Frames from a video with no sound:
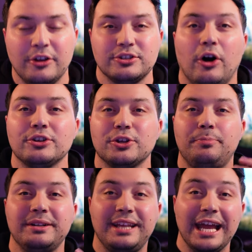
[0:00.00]
There's also
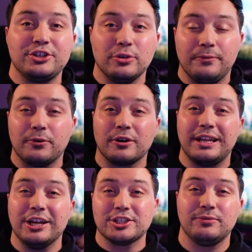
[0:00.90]
potential for
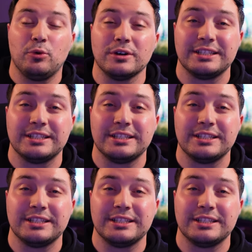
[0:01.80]
Gears of War